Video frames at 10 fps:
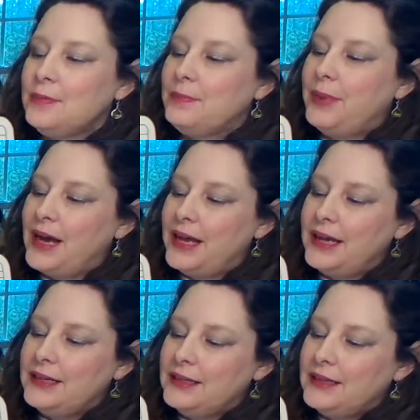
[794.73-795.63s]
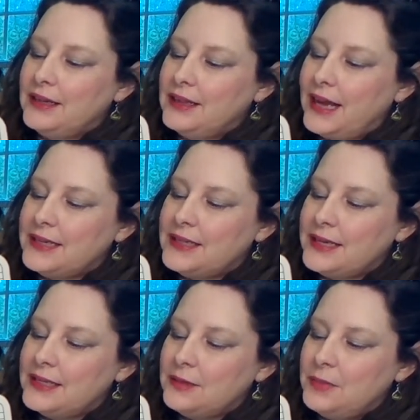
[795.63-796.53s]
But that
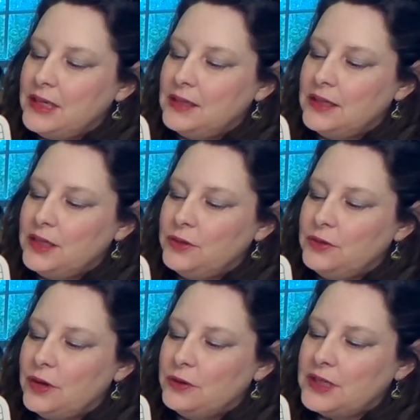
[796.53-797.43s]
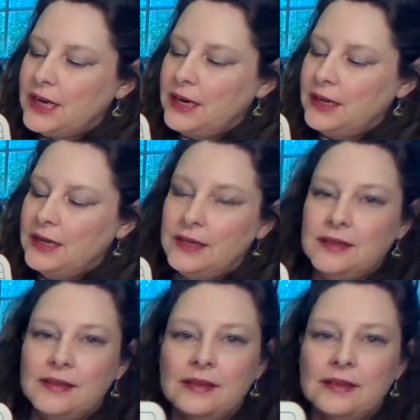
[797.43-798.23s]
doesn't mean that you notate it